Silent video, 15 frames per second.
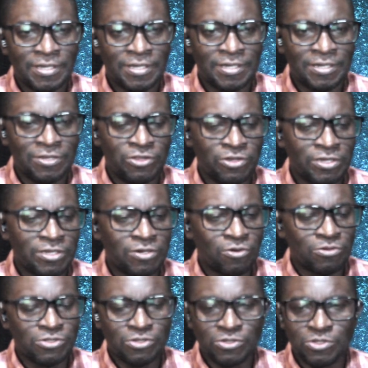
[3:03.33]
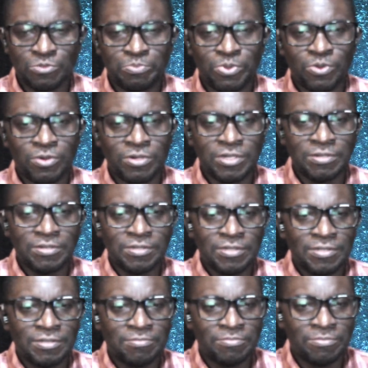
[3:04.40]
and you can also support
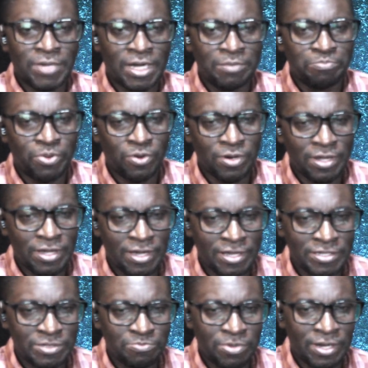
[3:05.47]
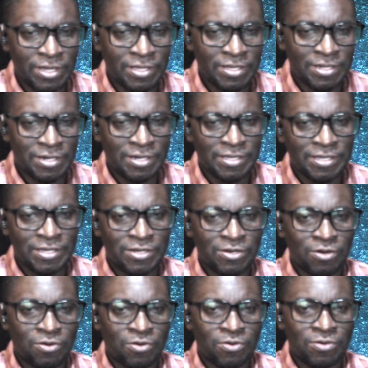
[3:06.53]
my podcast by
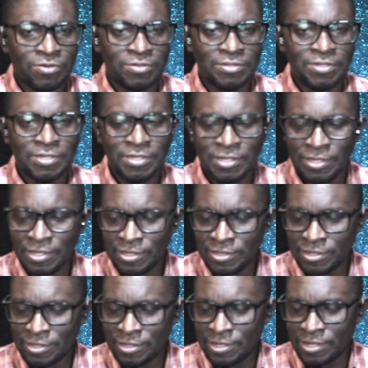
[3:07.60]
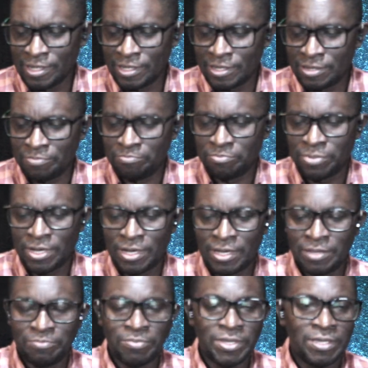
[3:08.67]
clicking on the link,
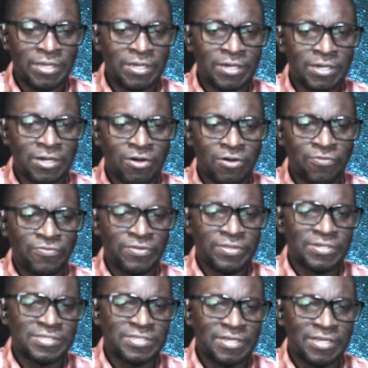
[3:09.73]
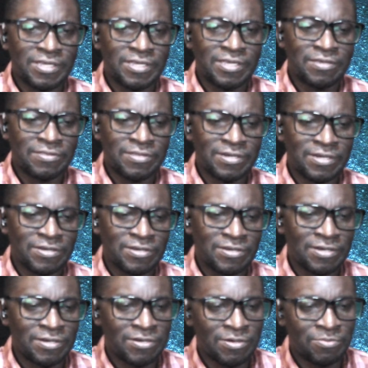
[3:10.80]
Buy Me a Coffee. There's a link in
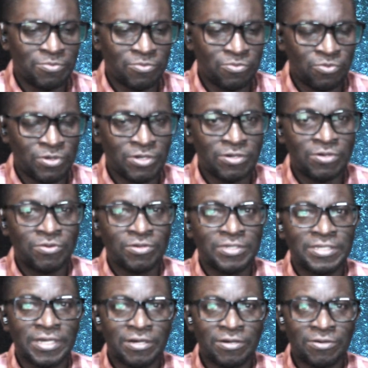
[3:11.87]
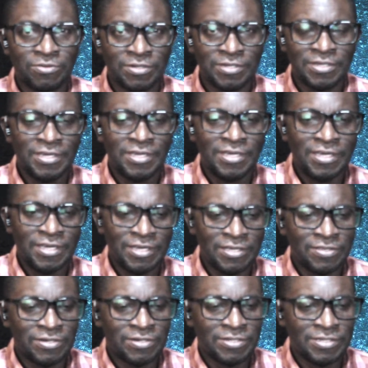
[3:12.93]
there. When you look down
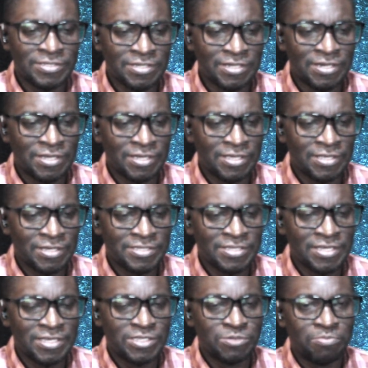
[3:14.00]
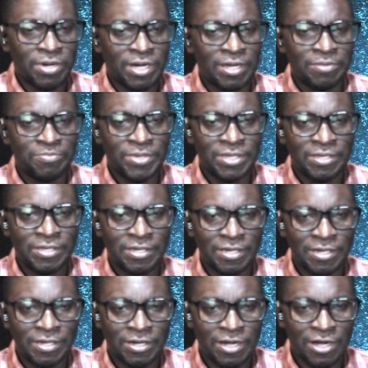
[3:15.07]
in there, there's a link that says Buy Me
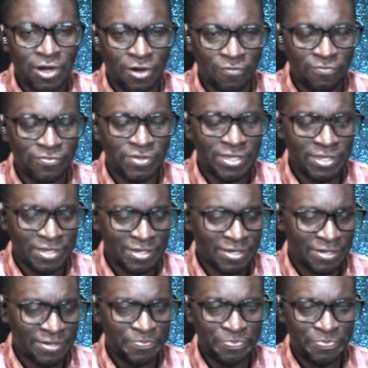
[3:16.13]
a Coffee.